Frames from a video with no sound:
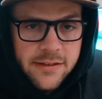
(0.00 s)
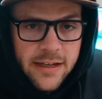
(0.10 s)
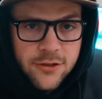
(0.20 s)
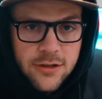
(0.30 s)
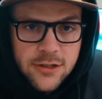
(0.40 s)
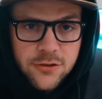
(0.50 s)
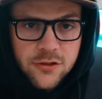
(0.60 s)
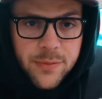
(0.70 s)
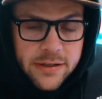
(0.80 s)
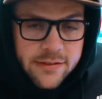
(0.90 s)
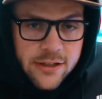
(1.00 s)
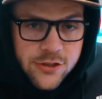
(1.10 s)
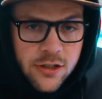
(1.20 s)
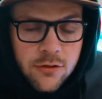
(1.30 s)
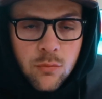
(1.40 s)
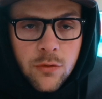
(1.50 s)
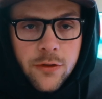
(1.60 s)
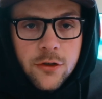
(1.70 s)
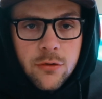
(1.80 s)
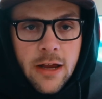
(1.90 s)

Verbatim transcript: the International Space Station, with the two